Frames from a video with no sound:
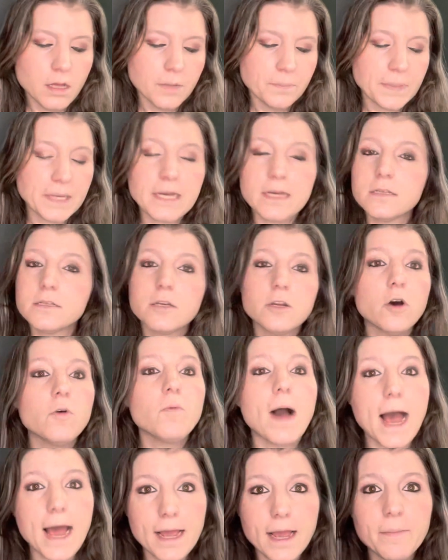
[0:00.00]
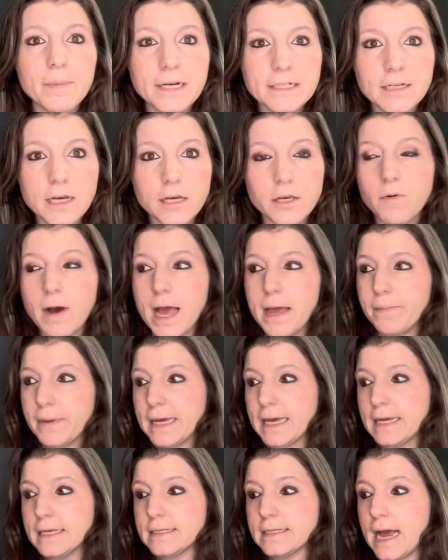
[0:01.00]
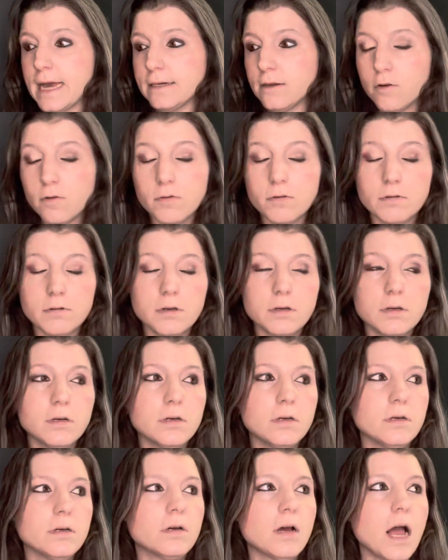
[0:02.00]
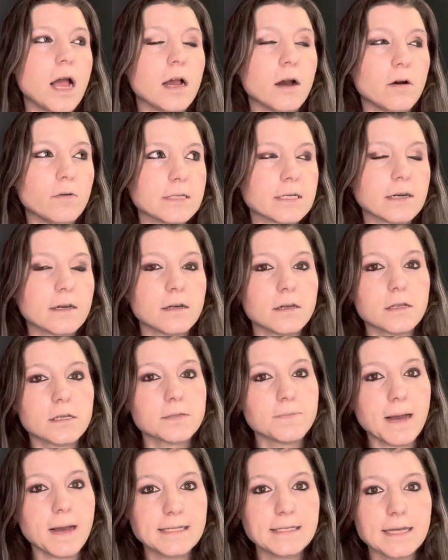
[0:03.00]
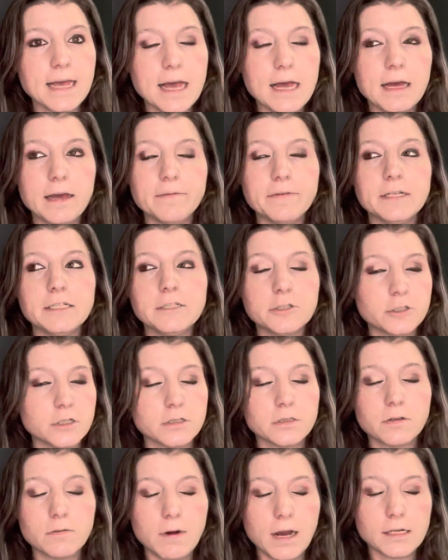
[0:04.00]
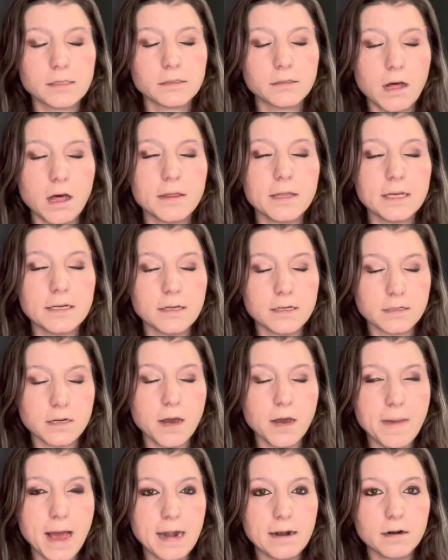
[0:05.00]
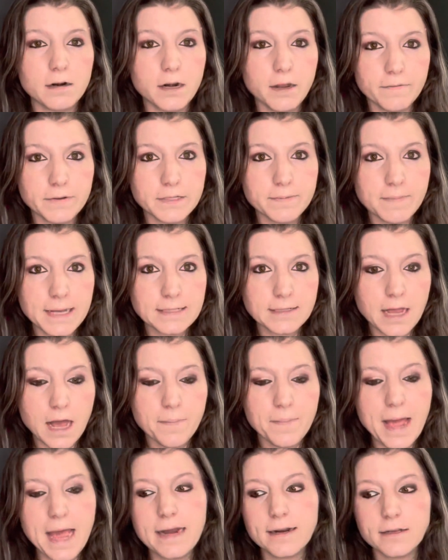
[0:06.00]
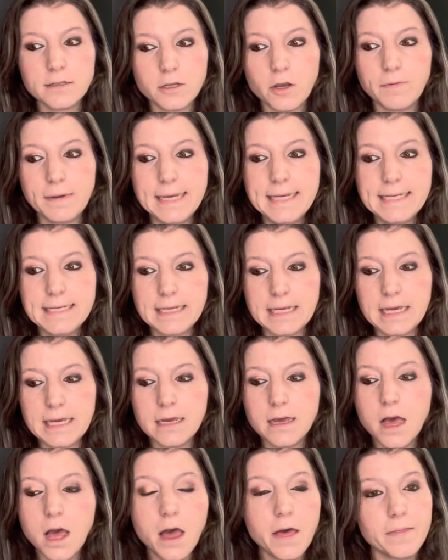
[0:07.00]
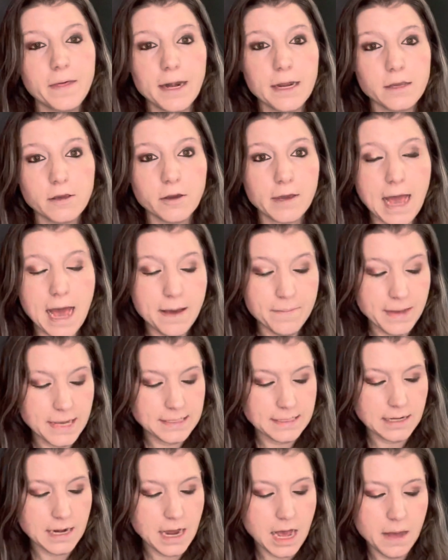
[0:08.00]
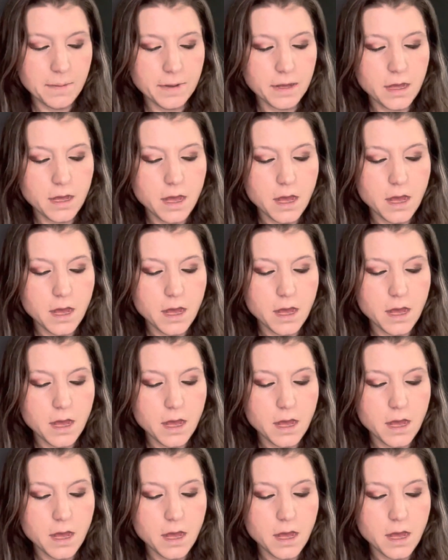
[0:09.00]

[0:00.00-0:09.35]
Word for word: Because you know why? I'm going to tell you why. Because I don't... I always get into this mindset of it's just a washcloth. It does not matter if it's messed up and it's so easy that you can't mess it up.